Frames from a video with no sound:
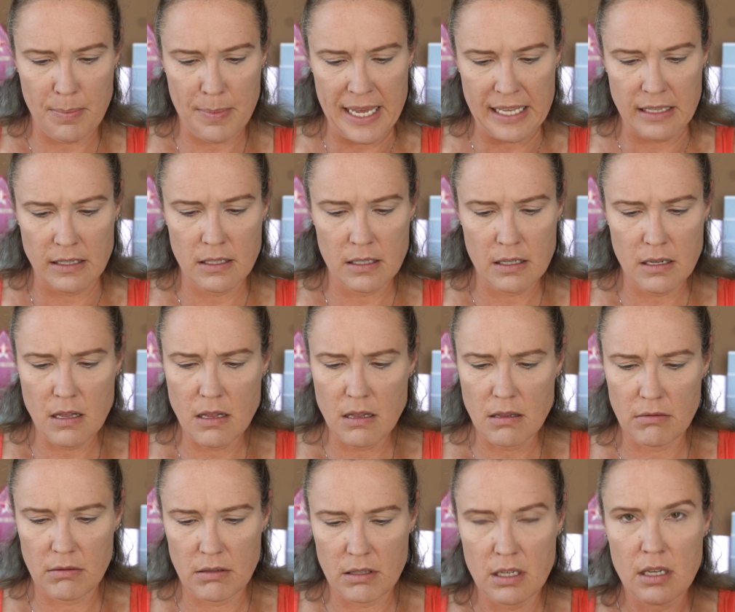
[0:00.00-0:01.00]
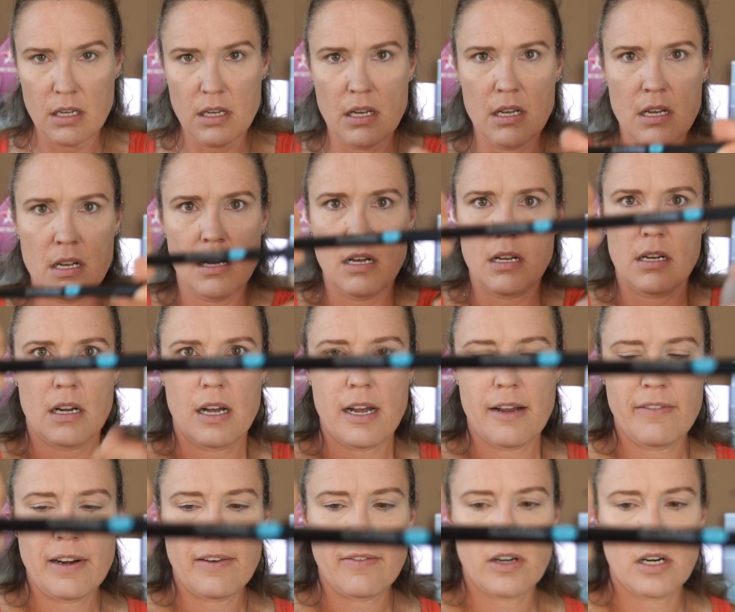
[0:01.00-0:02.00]
pencil.
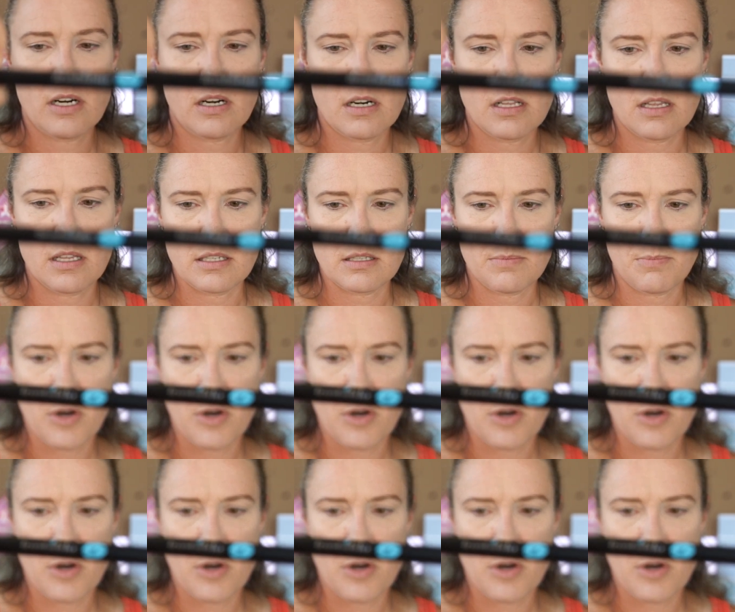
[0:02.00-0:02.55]
I've never heard of this